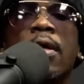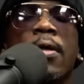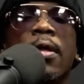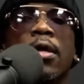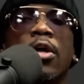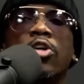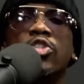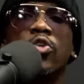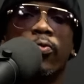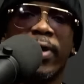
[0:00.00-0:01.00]
because
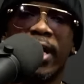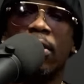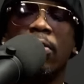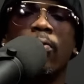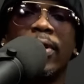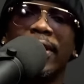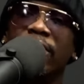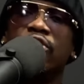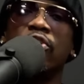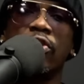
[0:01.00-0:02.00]
Darrell will
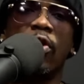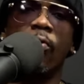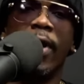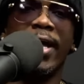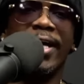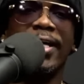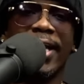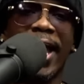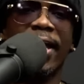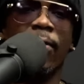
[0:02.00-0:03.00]
let you know what he
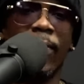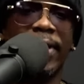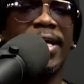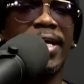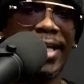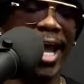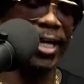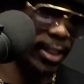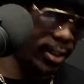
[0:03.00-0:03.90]
liked when he liked it.